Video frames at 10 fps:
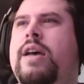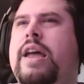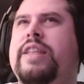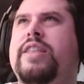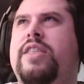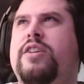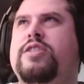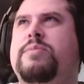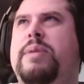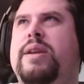And I think
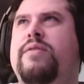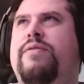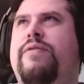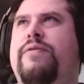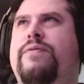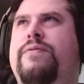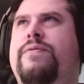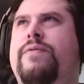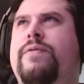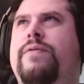there's been
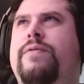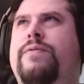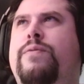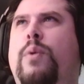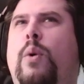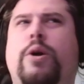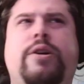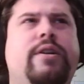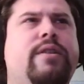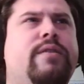
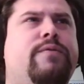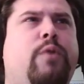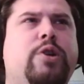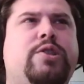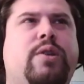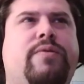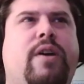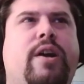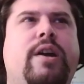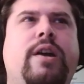4 so
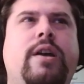far.